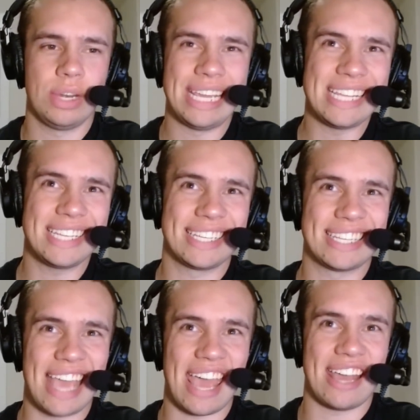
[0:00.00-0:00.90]
Would he
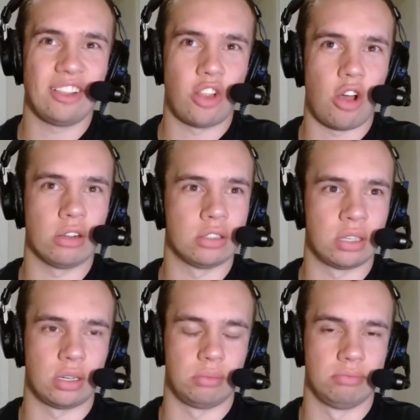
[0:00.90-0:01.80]
stay long
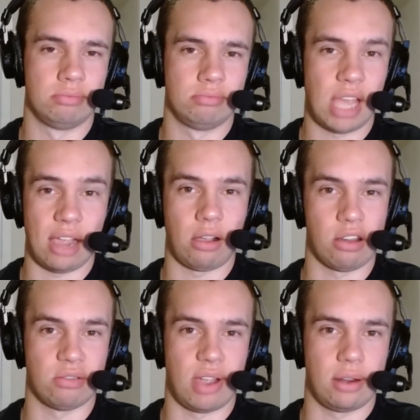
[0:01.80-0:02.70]
term at
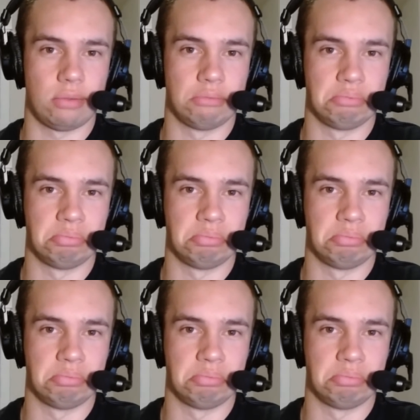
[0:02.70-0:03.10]
Colorado?